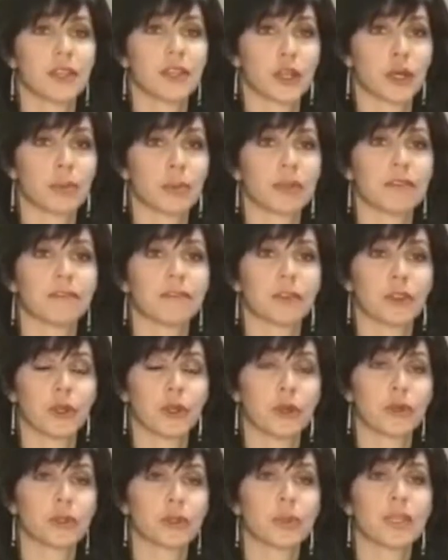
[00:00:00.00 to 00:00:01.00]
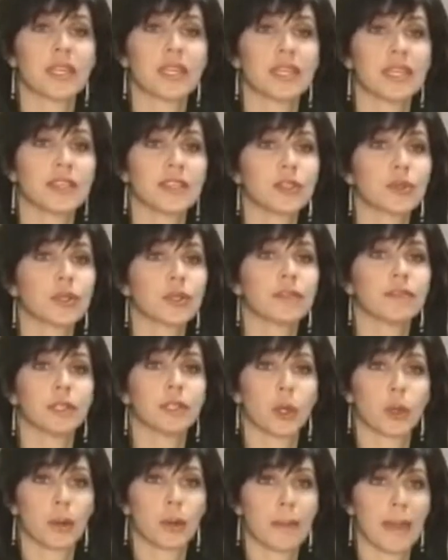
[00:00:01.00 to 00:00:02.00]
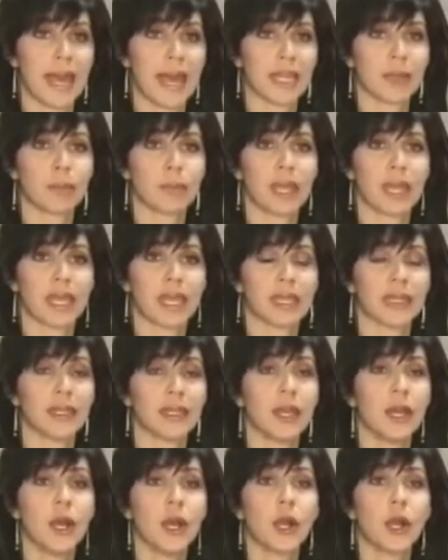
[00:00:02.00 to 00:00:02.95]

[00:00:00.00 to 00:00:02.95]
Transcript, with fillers: therapy for those with a history of lower back pain